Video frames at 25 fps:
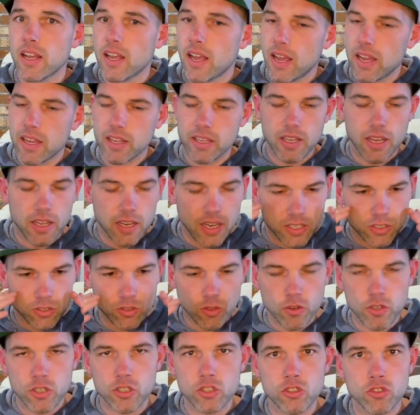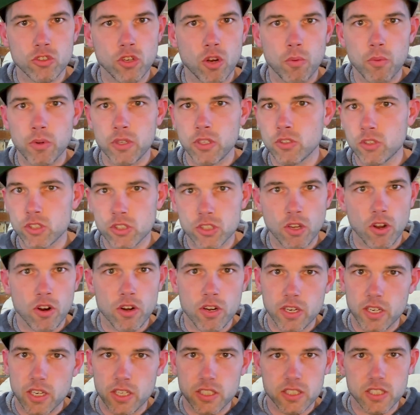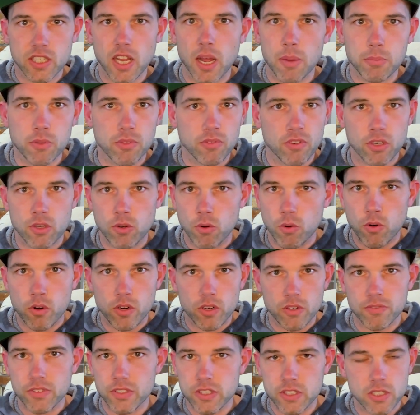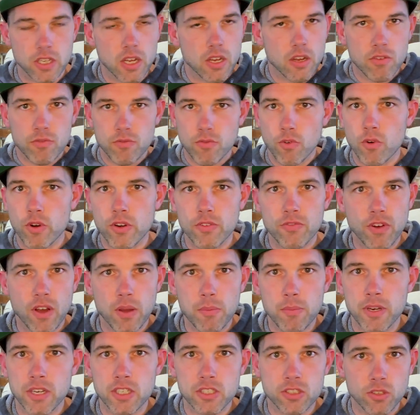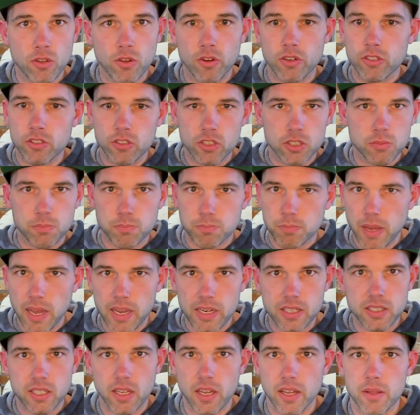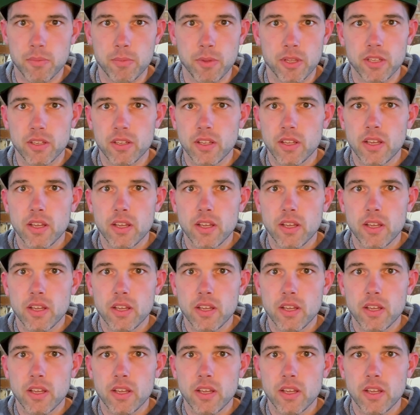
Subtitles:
Hey, as long as you know when you started and stopped the record, if it's 45 minutes long, you just back time it.